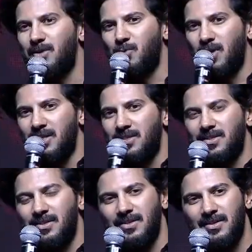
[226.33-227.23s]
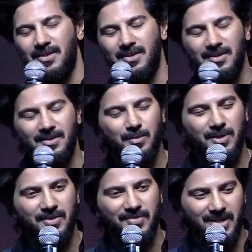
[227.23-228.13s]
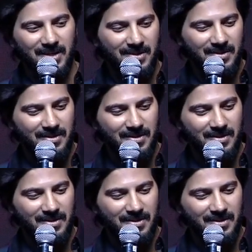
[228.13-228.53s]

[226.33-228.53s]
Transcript: get worse. But I feel like